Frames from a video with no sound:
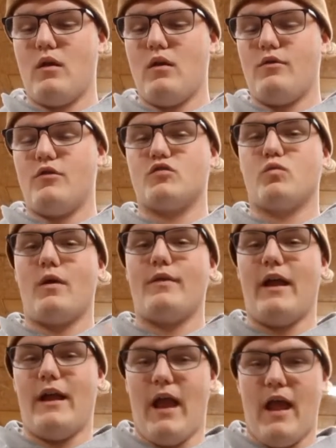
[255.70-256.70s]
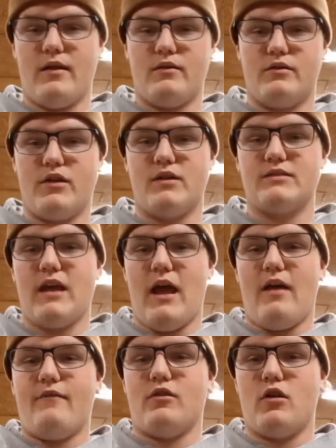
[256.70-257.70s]
There's one that does
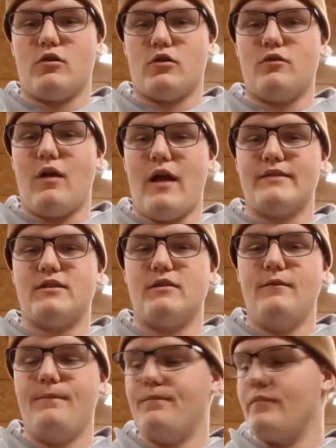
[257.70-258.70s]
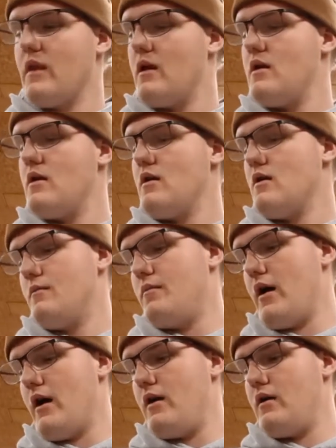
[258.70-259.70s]
have a longer riser,
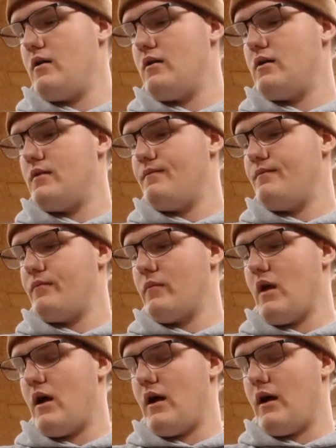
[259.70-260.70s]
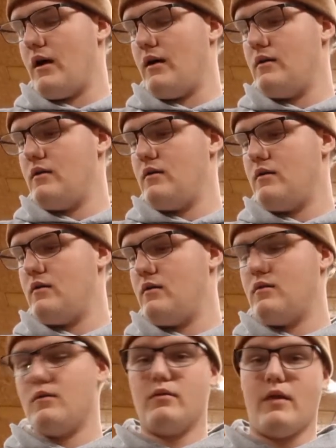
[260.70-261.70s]
but
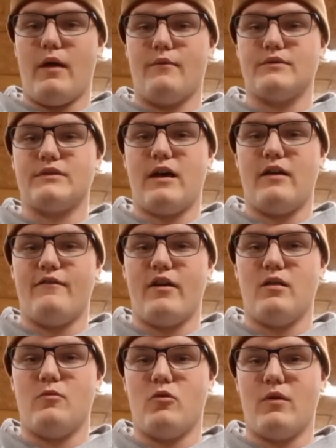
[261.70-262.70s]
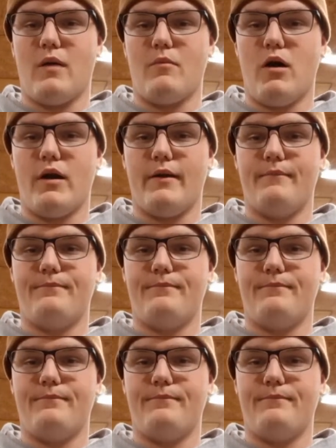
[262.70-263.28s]
that was not available when I bought it.